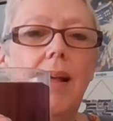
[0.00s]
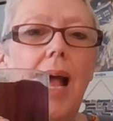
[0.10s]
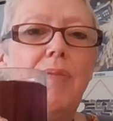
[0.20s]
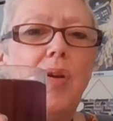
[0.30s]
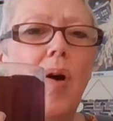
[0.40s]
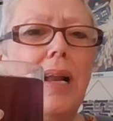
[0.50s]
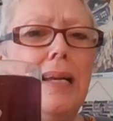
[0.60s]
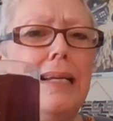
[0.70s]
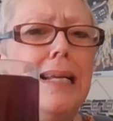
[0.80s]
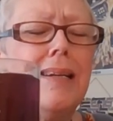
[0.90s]
Have you got a
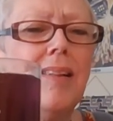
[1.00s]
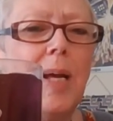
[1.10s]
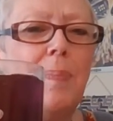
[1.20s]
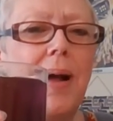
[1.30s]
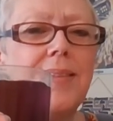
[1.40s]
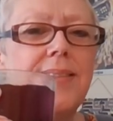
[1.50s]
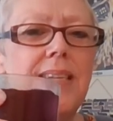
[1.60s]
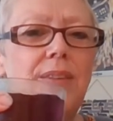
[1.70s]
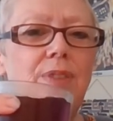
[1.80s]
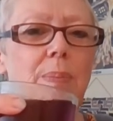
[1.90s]
little
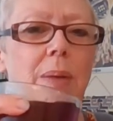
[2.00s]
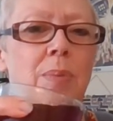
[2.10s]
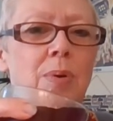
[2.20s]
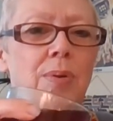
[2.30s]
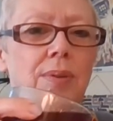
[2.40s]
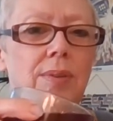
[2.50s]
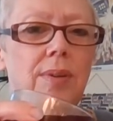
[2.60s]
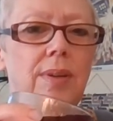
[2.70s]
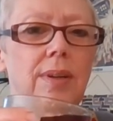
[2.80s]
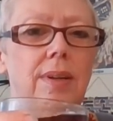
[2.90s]
capacity for a bit more?
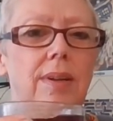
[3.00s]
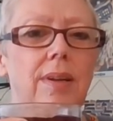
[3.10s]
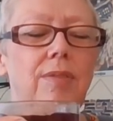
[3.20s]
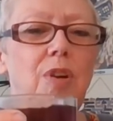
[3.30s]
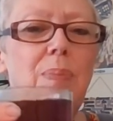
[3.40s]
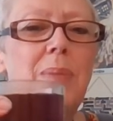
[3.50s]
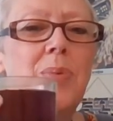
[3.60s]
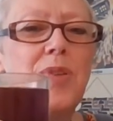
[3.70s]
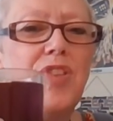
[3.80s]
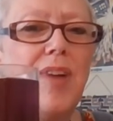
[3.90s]
For a bit
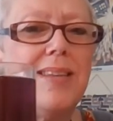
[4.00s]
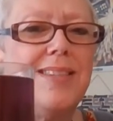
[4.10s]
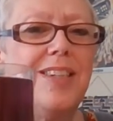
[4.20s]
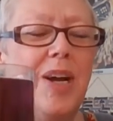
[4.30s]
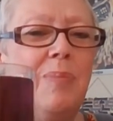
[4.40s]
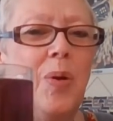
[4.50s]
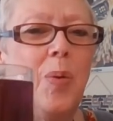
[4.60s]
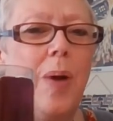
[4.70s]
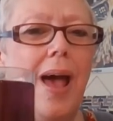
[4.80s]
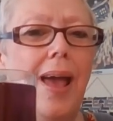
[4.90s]
more stress to come your
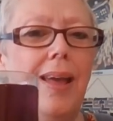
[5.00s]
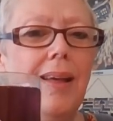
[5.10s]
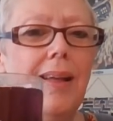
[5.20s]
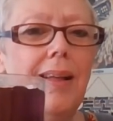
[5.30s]
way?